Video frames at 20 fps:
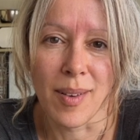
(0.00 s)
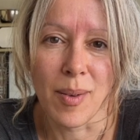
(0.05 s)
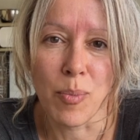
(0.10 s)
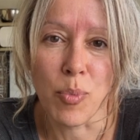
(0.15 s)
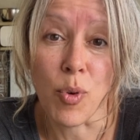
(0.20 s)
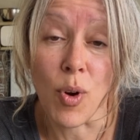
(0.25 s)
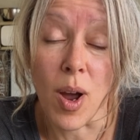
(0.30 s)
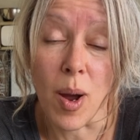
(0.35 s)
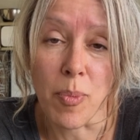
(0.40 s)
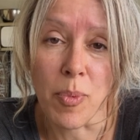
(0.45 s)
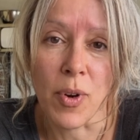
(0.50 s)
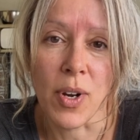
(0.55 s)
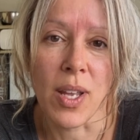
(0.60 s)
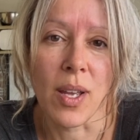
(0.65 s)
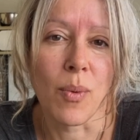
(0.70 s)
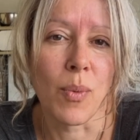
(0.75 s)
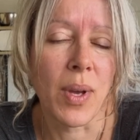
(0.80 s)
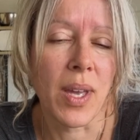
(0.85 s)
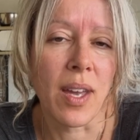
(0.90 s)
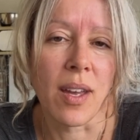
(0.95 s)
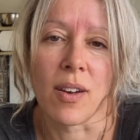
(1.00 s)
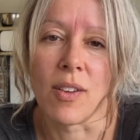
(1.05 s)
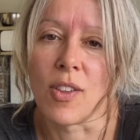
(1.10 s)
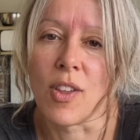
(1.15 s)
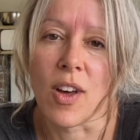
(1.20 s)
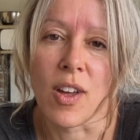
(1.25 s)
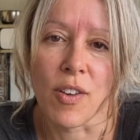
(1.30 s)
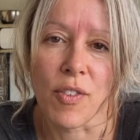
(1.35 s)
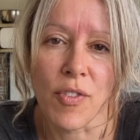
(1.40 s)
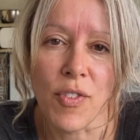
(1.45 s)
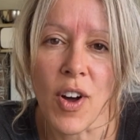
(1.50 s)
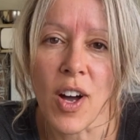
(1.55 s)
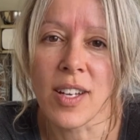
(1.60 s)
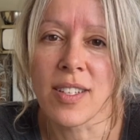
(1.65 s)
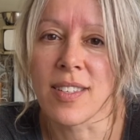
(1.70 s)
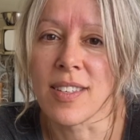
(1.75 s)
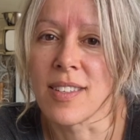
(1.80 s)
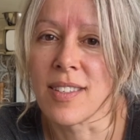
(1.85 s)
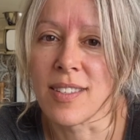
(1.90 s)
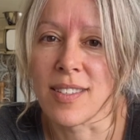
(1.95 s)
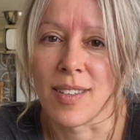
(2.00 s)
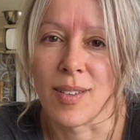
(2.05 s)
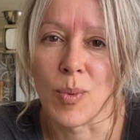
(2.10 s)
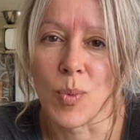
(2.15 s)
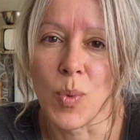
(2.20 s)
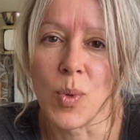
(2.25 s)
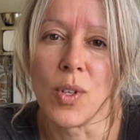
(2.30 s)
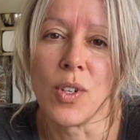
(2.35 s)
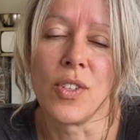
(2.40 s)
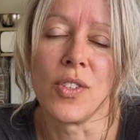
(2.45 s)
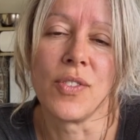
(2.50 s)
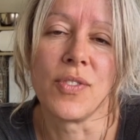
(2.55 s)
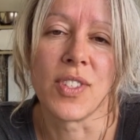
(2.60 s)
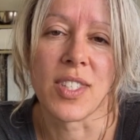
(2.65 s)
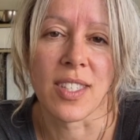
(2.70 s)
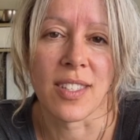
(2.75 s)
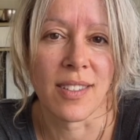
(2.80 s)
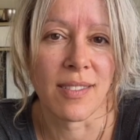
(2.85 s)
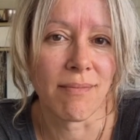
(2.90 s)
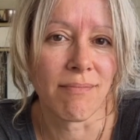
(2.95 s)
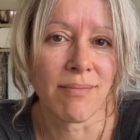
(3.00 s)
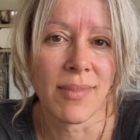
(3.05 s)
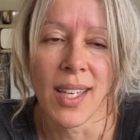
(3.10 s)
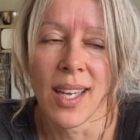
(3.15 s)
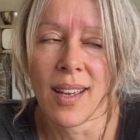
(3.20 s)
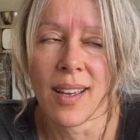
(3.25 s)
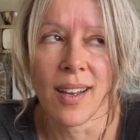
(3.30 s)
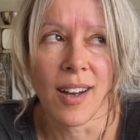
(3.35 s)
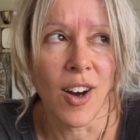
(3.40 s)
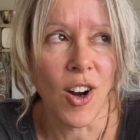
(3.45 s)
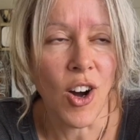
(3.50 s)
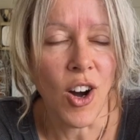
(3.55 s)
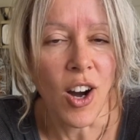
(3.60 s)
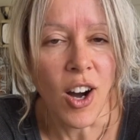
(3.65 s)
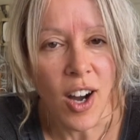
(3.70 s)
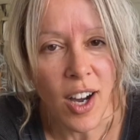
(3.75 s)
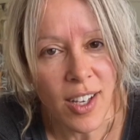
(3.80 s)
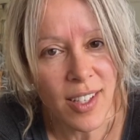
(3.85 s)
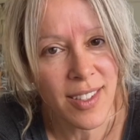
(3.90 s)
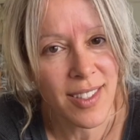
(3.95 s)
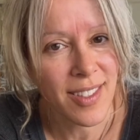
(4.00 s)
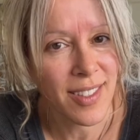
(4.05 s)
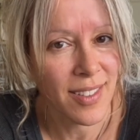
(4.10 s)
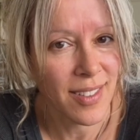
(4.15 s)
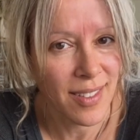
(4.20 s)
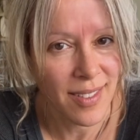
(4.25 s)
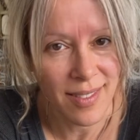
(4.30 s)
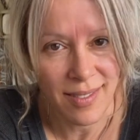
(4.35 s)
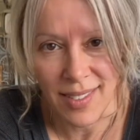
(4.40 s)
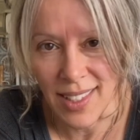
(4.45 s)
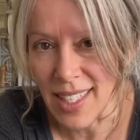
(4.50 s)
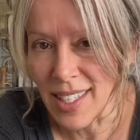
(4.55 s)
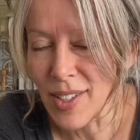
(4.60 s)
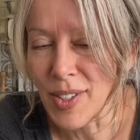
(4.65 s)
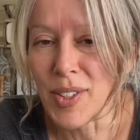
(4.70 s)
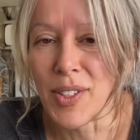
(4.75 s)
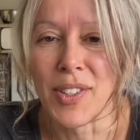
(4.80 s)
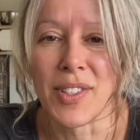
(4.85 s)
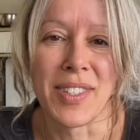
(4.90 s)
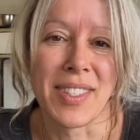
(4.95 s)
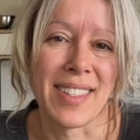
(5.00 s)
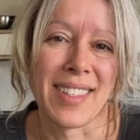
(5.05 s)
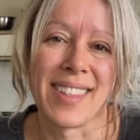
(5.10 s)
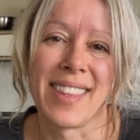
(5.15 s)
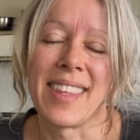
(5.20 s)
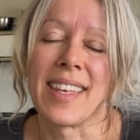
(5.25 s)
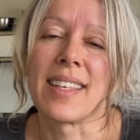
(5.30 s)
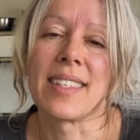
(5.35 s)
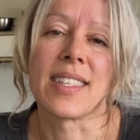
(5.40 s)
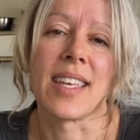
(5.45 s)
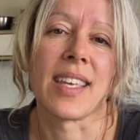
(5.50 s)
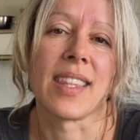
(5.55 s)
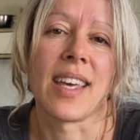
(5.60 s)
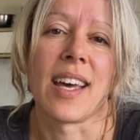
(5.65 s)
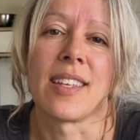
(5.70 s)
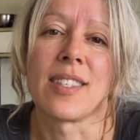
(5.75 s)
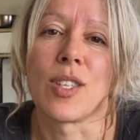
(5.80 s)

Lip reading: property, we get a lot of foxes and wolves and hawks and eagles and things like that.